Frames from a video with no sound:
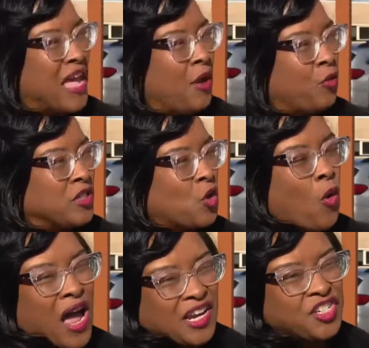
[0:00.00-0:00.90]
Radio
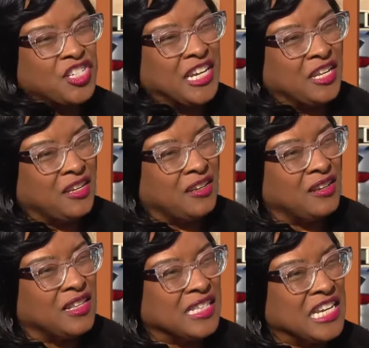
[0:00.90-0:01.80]
talk show host
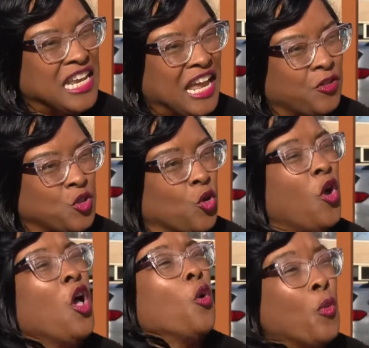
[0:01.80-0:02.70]
and former candidate
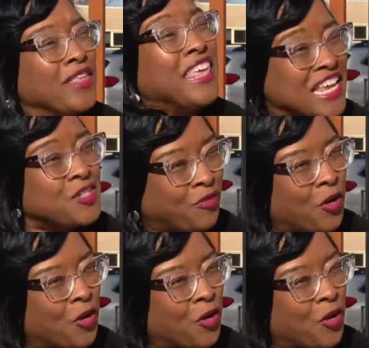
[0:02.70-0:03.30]
for alderwoman